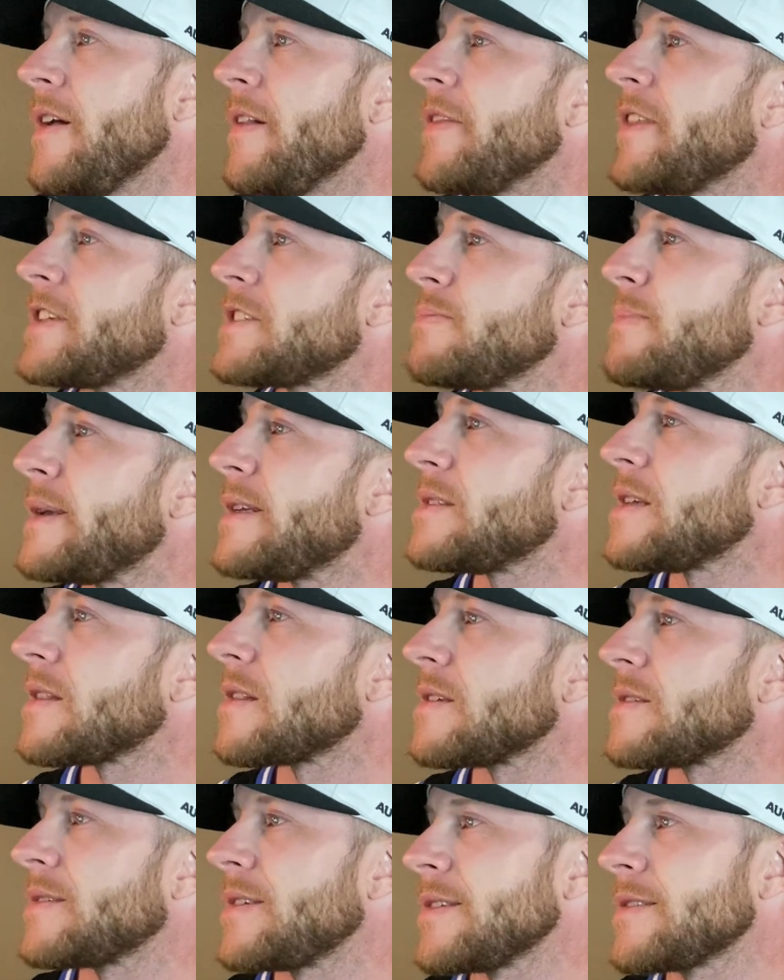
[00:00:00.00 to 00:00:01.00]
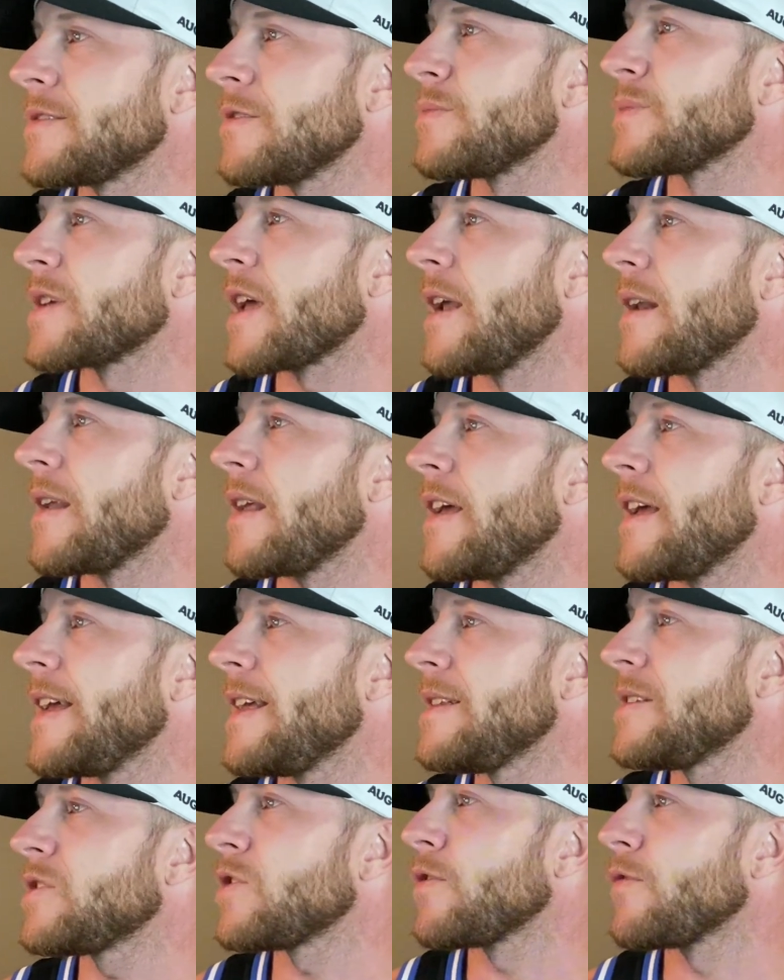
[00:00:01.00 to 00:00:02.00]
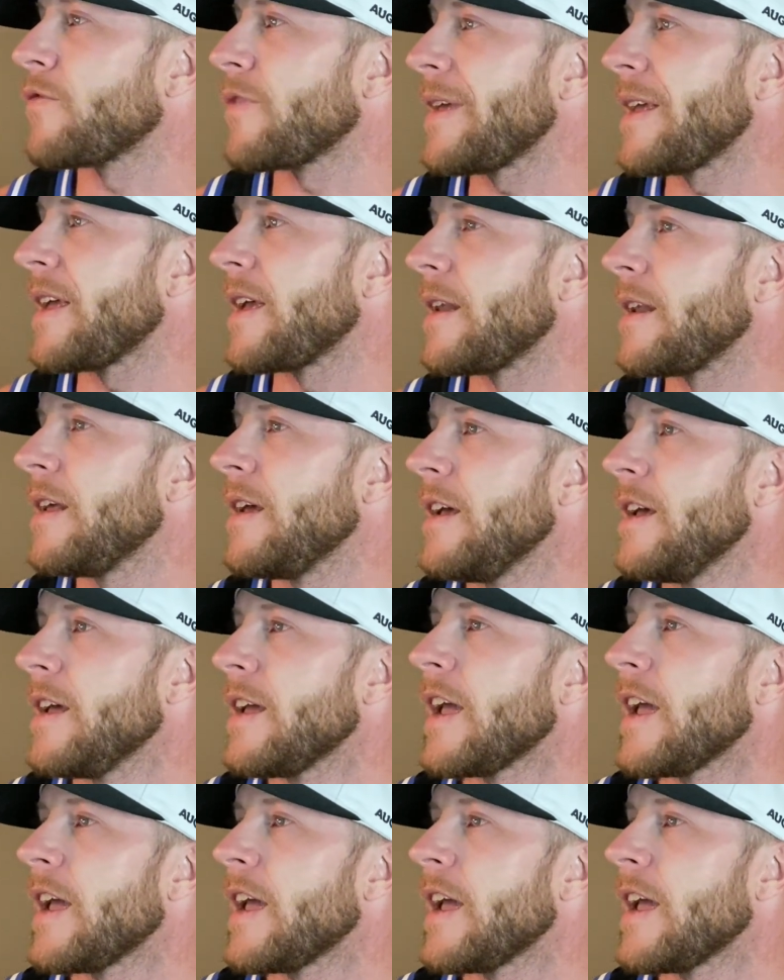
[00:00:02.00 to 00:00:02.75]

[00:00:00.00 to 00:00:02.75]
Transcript: This means that the systems can intervene